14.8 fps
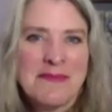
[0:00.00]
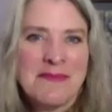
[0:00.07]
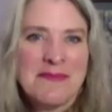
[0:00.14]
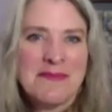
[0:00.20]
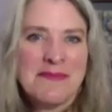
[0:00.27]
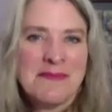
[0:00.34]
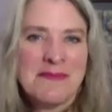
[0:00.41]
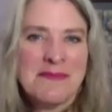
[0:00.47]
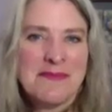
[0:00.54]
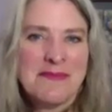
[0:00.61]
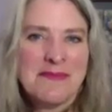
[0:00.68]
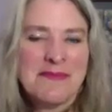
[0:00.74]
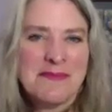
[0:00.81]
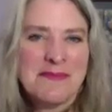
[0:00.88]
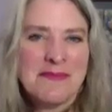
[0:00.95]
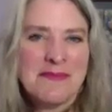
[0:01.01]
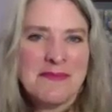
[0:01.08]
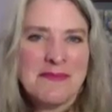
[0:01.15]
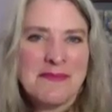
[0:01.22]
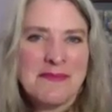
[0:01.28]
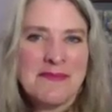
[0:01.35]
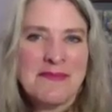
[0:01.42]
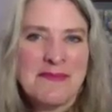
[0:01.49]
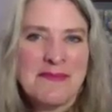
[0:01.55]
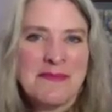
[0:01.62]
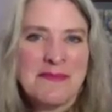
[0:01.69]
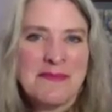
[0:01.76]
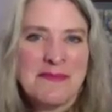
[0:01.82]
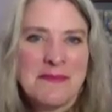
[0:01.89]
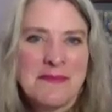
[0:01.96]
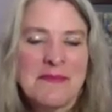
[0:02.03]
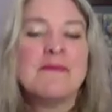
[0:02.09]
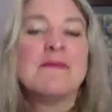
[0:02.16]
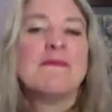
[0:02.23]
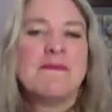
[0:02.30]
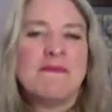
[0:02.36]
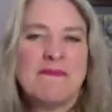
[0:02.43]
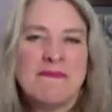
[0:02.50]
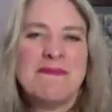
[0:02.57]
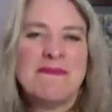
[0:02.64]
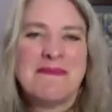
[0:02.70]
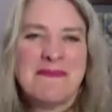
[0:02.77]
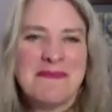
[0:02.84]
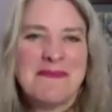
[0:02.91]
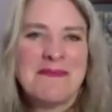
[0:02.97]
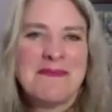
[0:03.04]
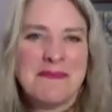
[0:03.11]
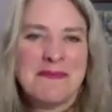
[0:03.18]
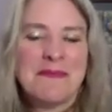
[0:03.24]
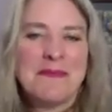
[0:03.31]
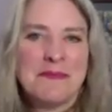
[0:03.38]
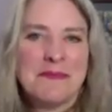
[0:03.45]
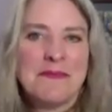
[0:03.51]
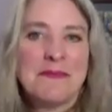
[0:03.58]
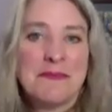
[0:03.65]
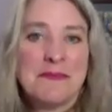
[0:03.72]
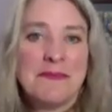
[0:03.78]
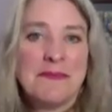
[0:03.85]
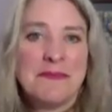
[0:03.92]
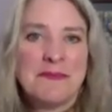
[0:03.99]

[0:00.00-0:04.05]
The person shown says nothing.